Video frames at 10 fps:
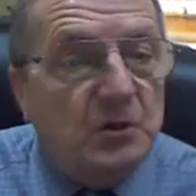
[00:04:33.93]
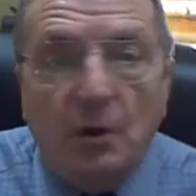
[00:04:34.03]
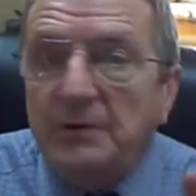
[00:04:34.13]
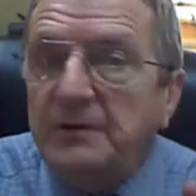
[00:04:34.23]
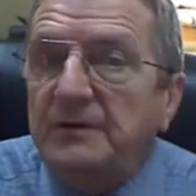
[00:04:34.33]

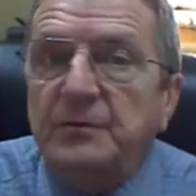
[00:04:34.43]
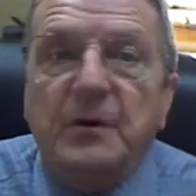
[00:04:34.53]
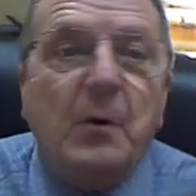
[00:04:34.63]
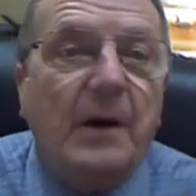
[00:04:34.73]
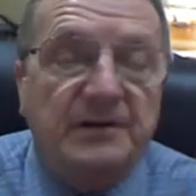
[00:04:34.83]
You know
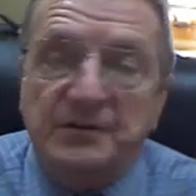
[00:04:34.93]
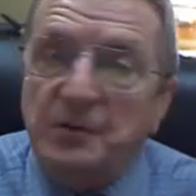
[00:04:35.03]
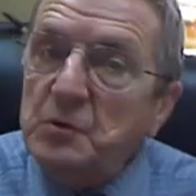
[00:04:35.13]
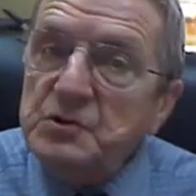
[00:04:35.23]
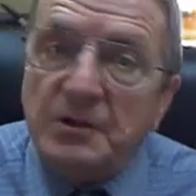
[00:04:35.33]
this requiring
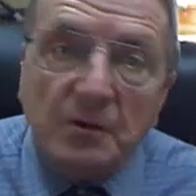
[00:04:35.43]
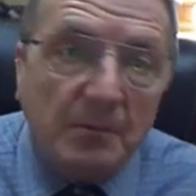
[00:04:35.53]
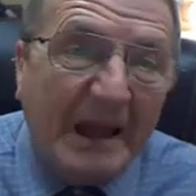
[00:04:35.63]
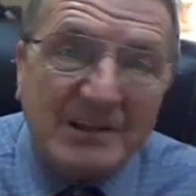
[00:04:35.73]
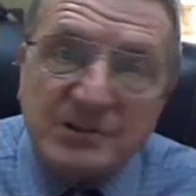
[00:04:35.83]
associate
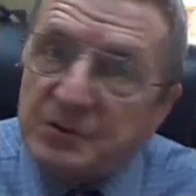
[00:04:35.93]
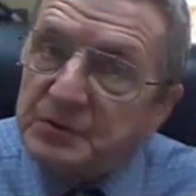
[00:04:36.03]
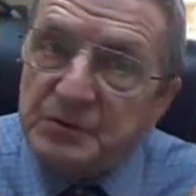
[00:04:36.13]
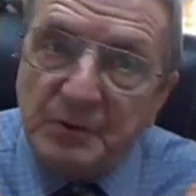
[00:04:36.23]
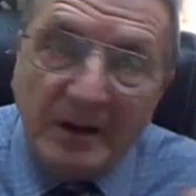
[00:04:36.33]
or a
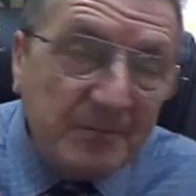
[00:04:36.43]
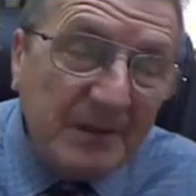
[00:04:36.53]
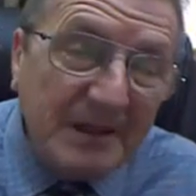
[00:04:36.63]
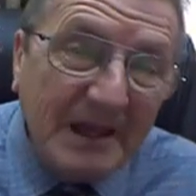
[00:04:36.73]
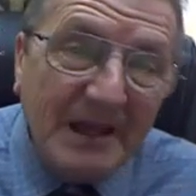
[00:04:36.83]
bachelor's or
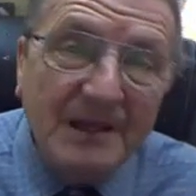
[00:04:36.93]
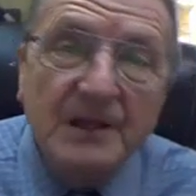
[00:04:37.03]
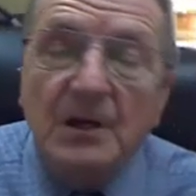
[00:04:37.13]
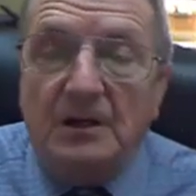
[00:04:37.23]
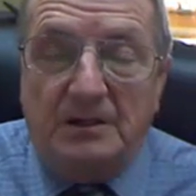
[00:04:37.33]
MBA